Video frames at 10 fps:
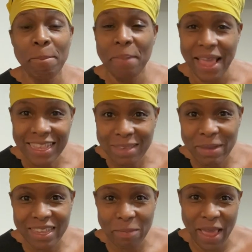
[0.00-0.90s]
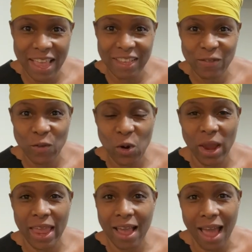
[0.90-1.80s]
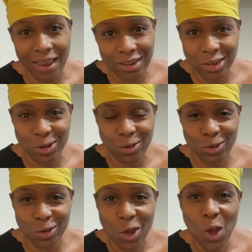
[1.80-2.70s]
basement space for a college student